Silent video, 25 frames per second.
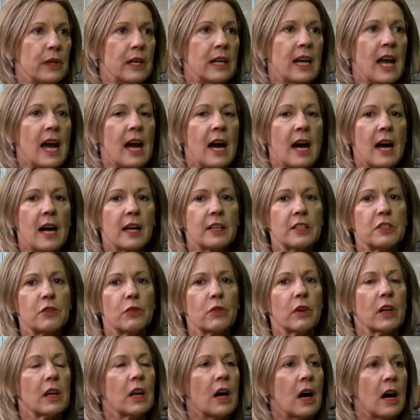You
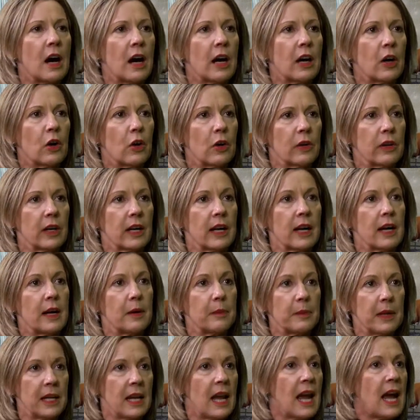can't rely on a
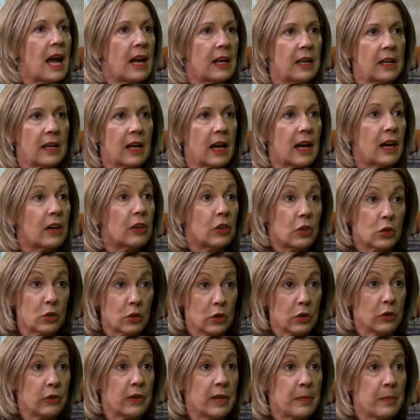company handing out
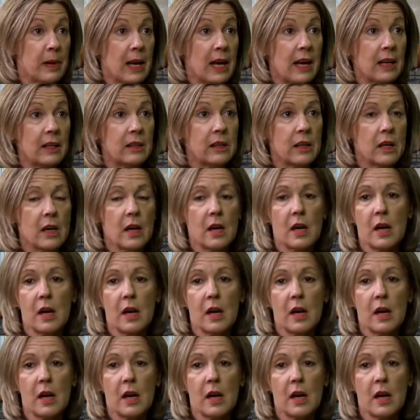your career plan.